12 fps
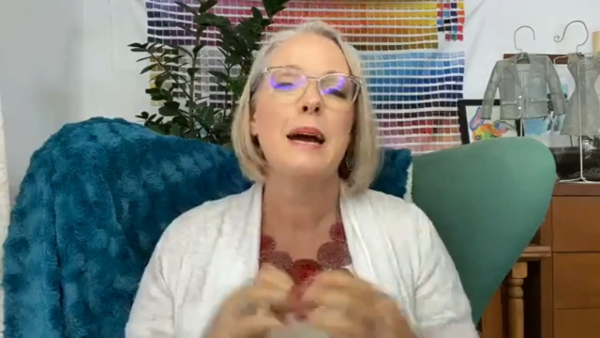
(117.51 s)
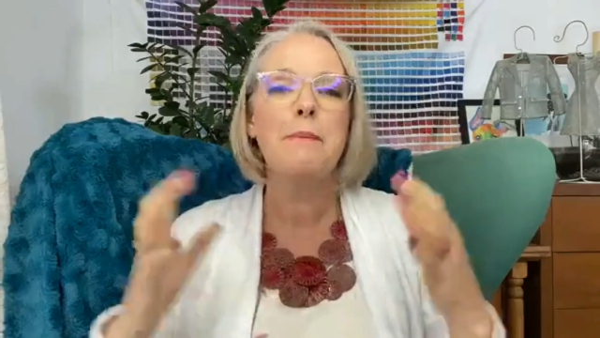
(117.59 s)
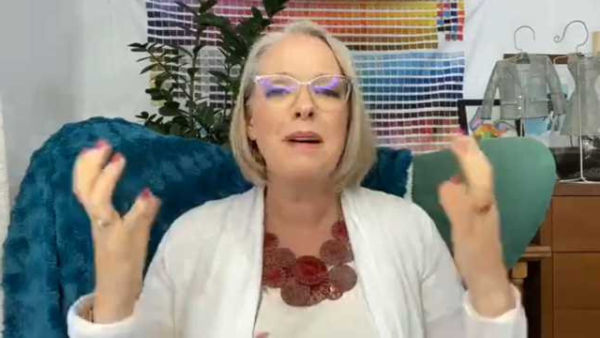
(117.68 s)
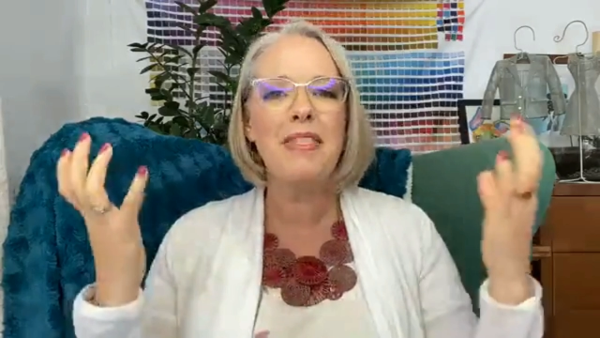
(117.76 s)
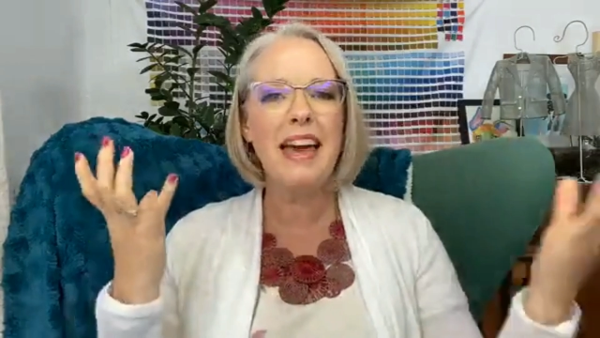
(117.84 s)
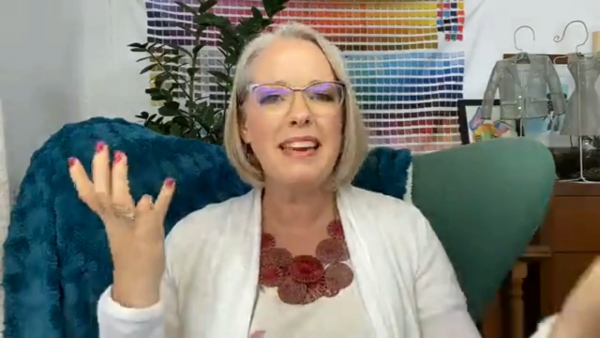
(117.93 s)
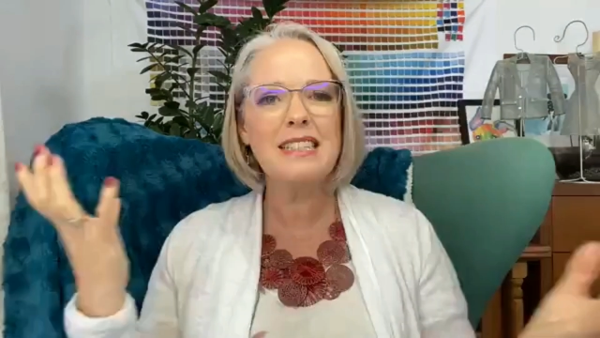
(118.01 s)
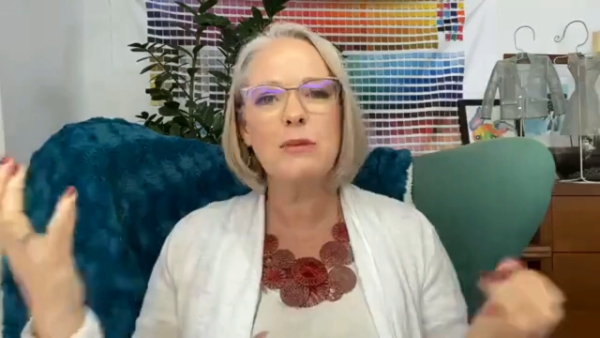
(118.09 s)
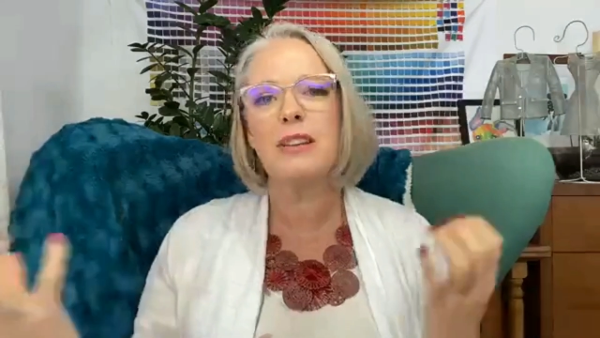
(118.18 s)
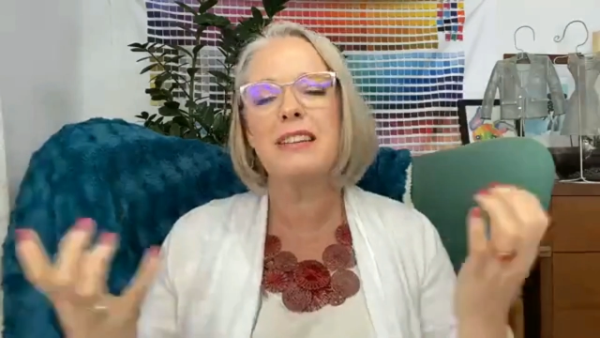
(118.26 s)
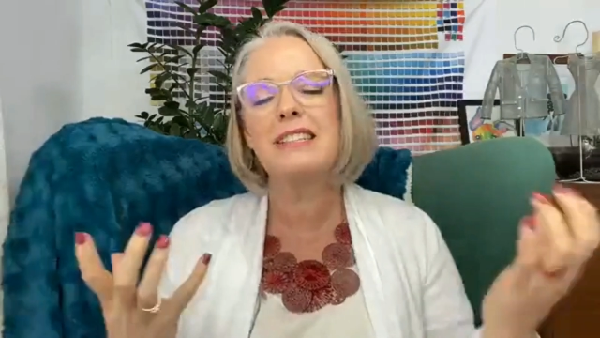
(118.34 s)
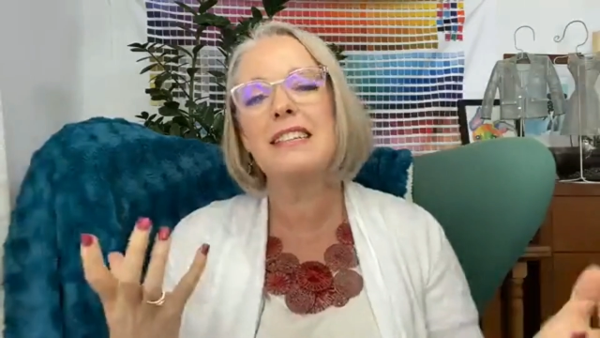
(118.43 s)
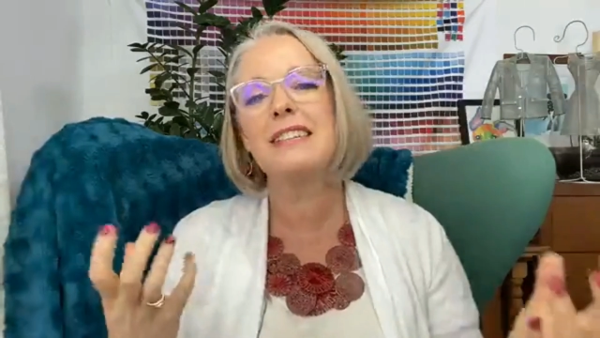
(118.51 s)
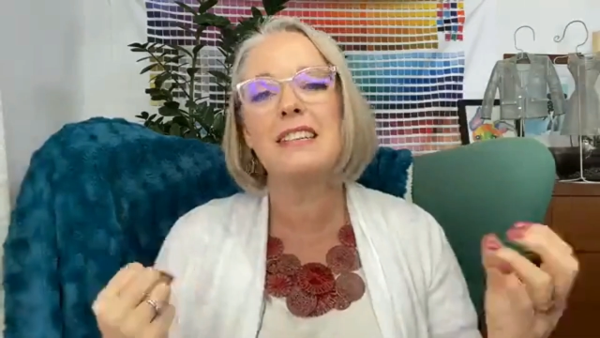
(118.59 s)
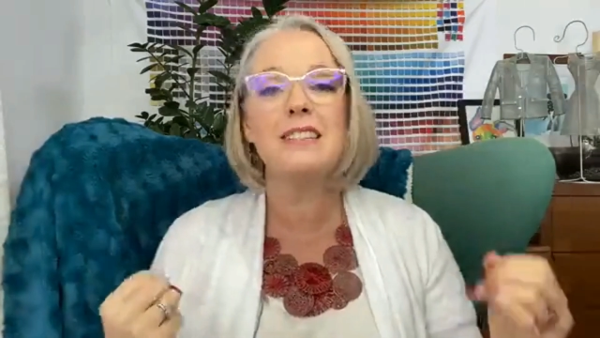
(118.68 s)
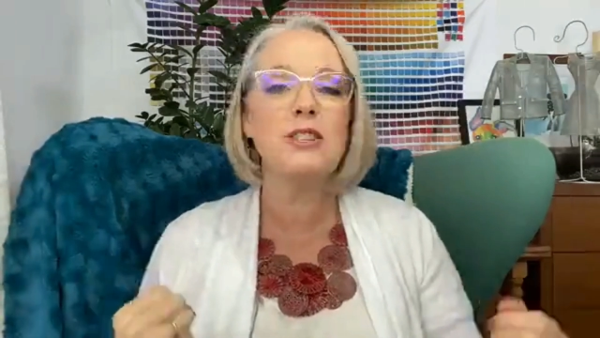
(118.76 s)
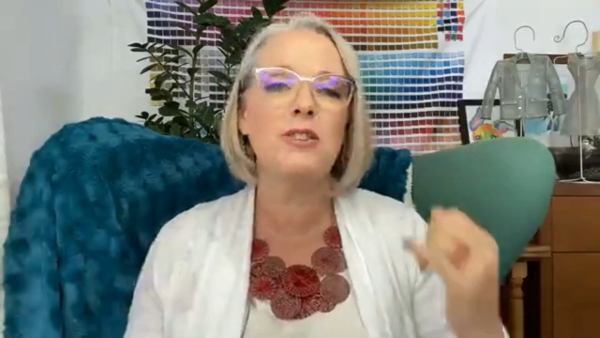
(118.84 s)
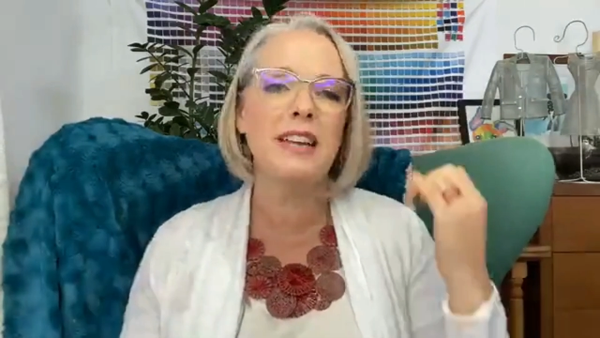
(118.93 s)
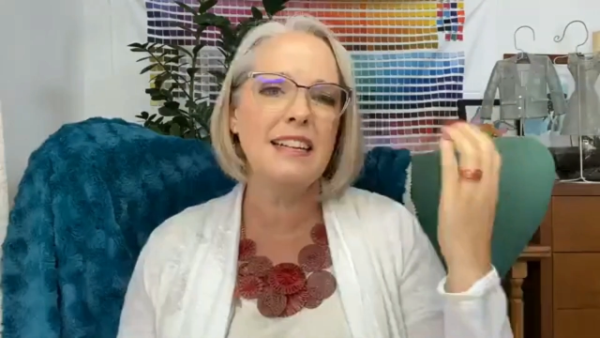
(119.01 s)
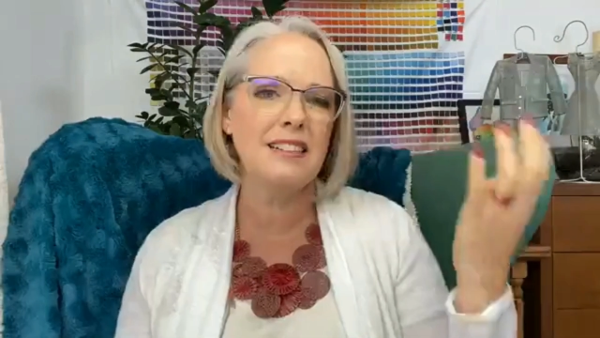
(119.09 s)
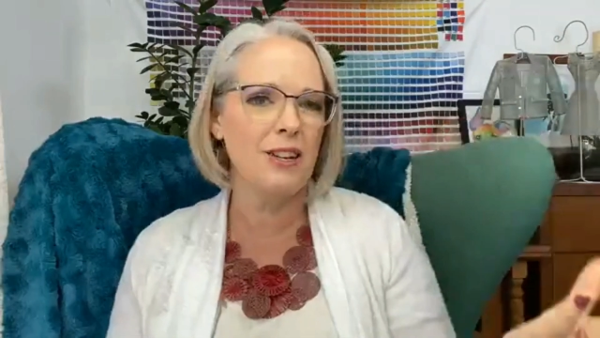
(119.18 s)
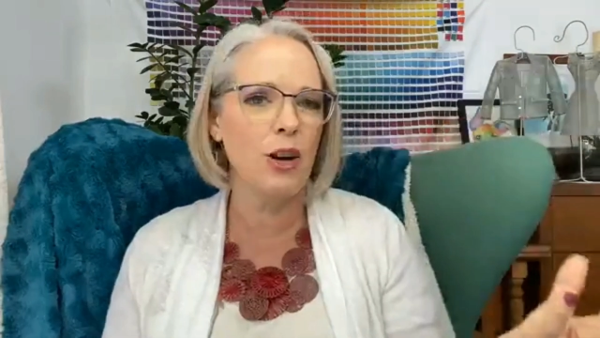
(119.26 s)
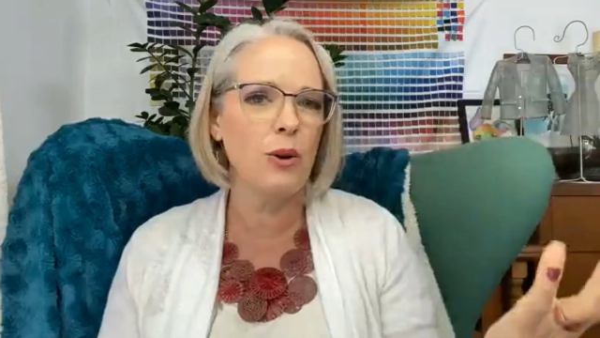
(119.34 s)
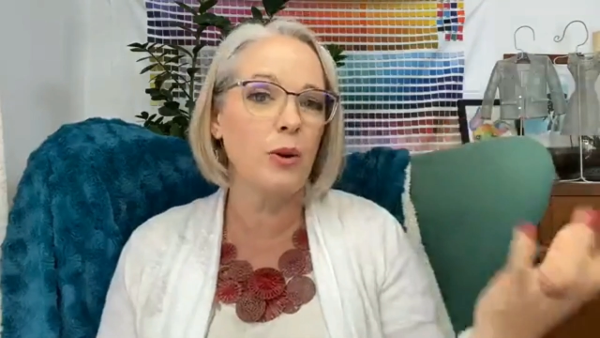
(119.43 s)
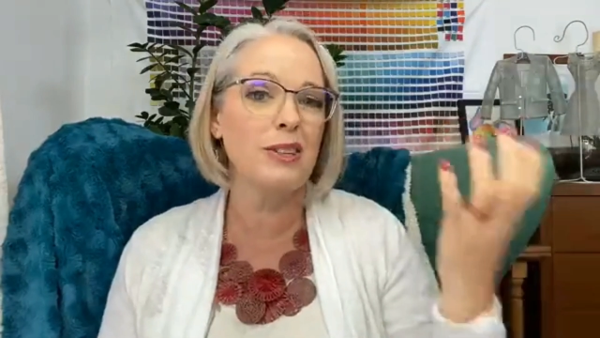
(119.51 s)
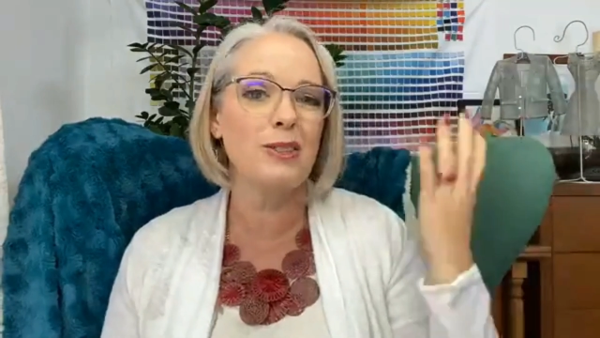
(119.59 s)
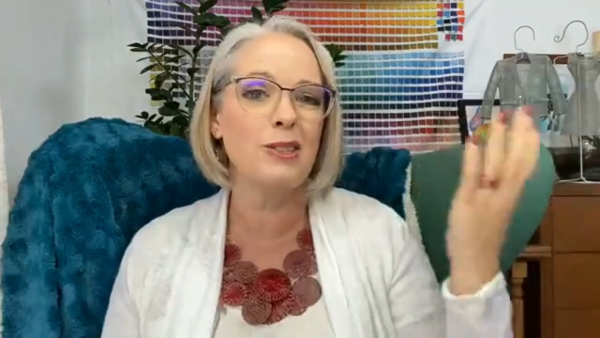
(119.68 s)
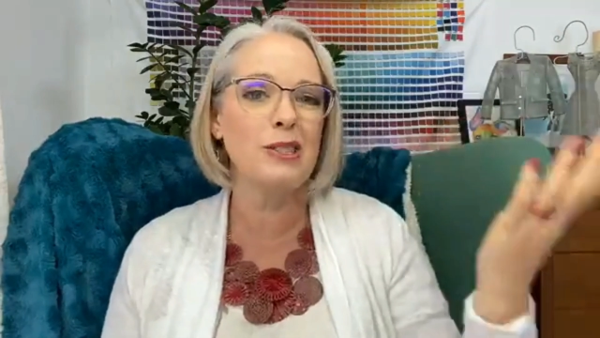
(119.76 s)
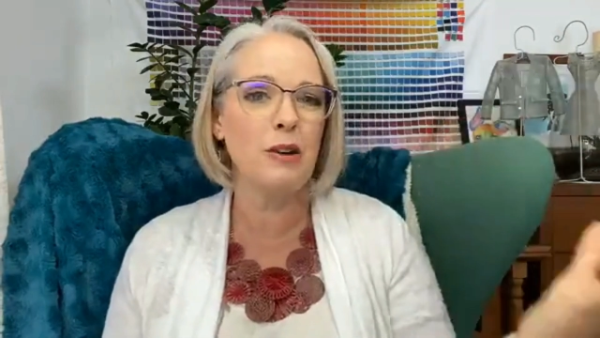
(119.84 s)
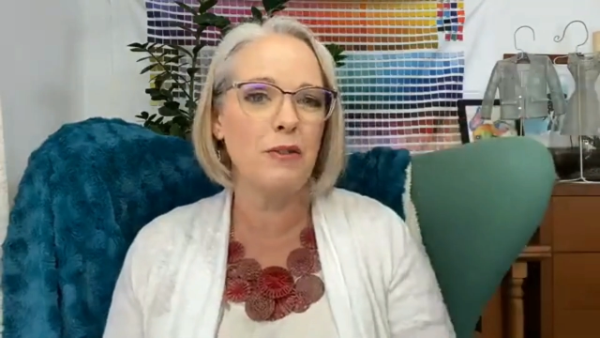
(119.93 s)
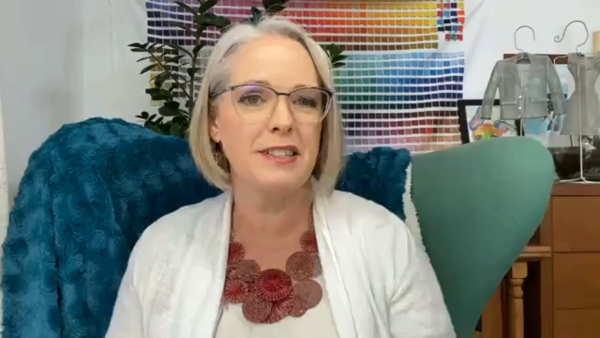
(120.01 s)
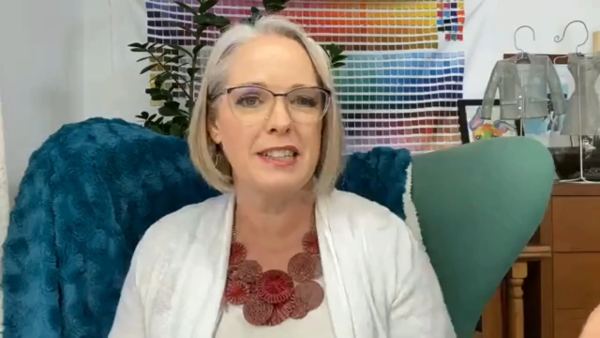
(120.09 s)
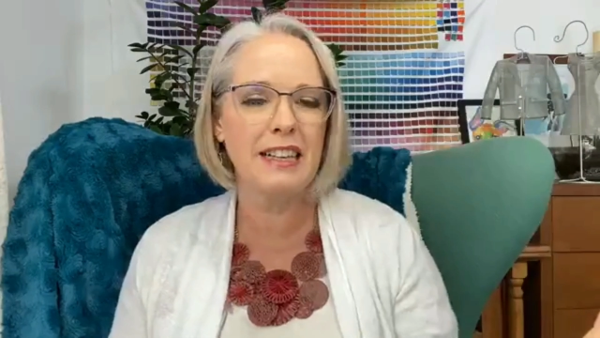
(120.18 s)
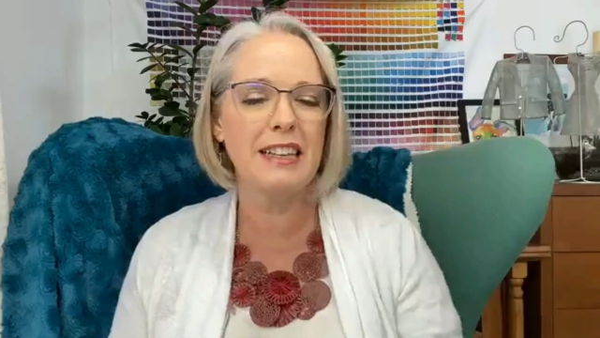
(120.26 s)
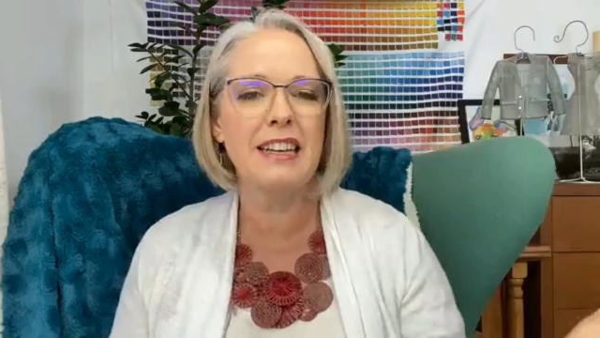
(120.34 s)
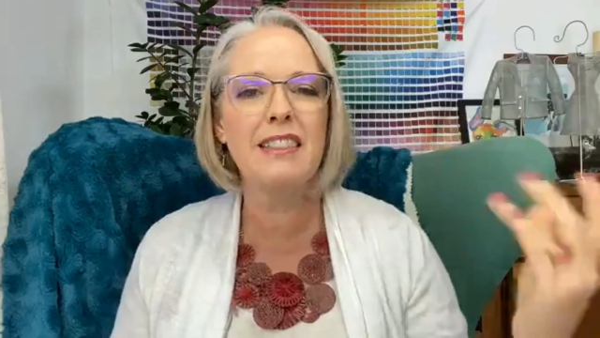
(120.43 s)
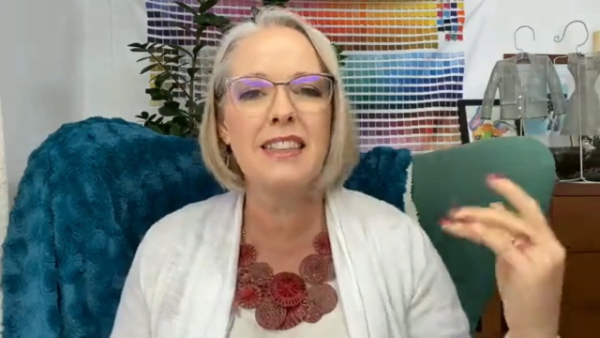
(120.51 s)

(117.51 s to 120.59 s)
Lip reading: but that is one of these things, is you need to know what suits you physically.